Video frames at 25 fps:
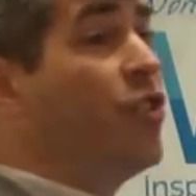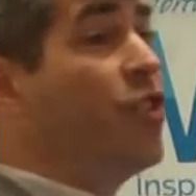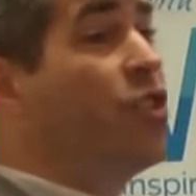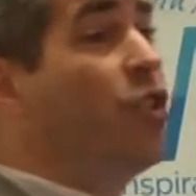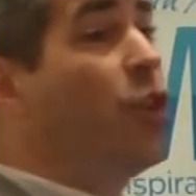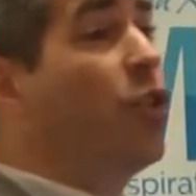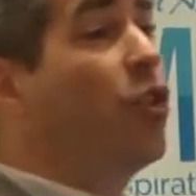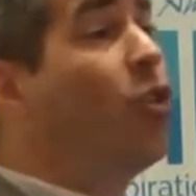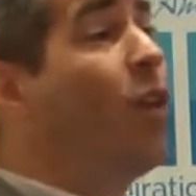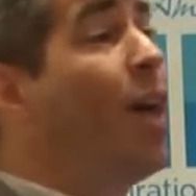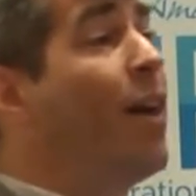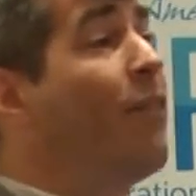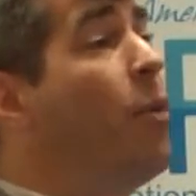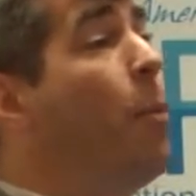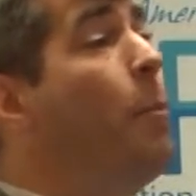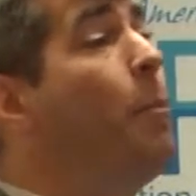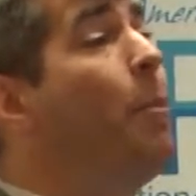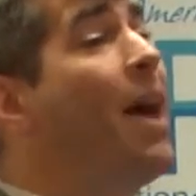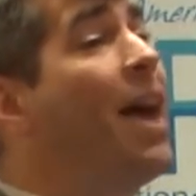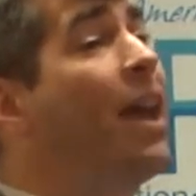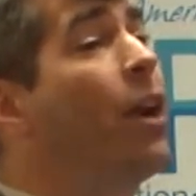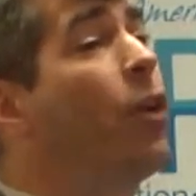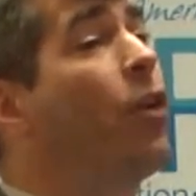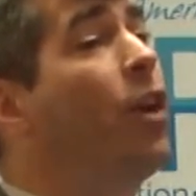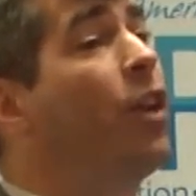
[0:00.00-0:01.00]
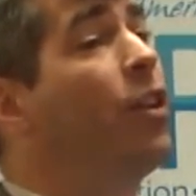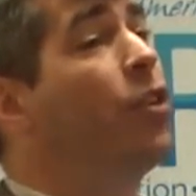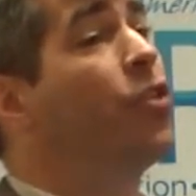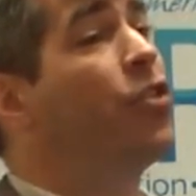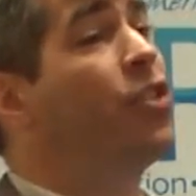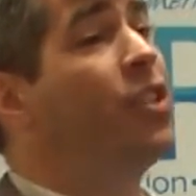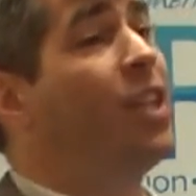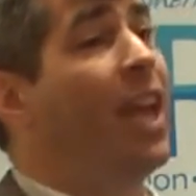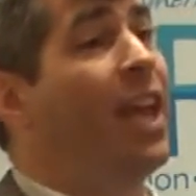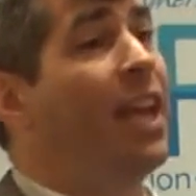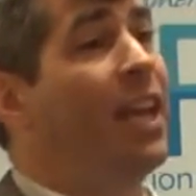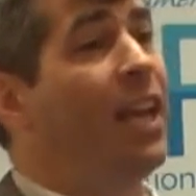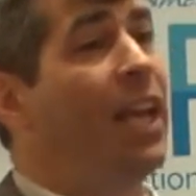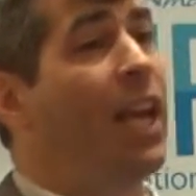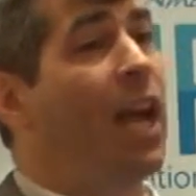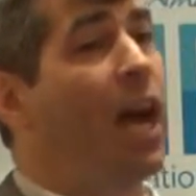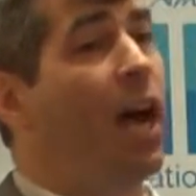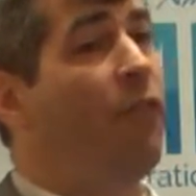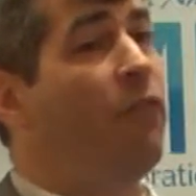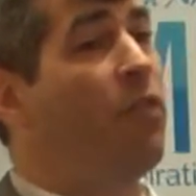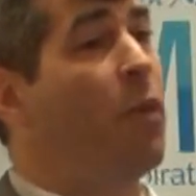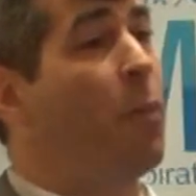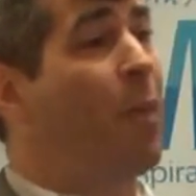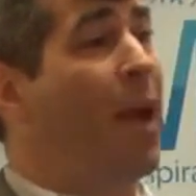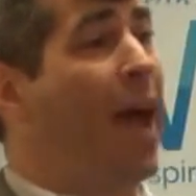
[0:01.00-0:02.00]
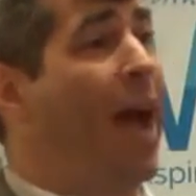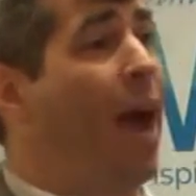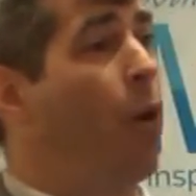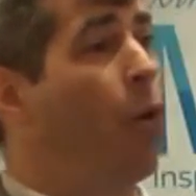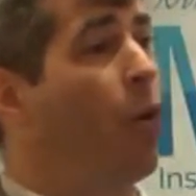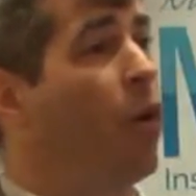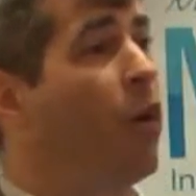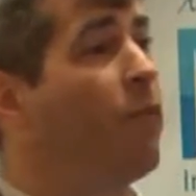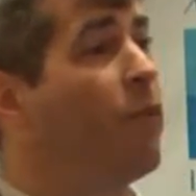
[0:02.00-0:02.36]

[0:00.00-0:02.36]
so you'll have a better understanding of the power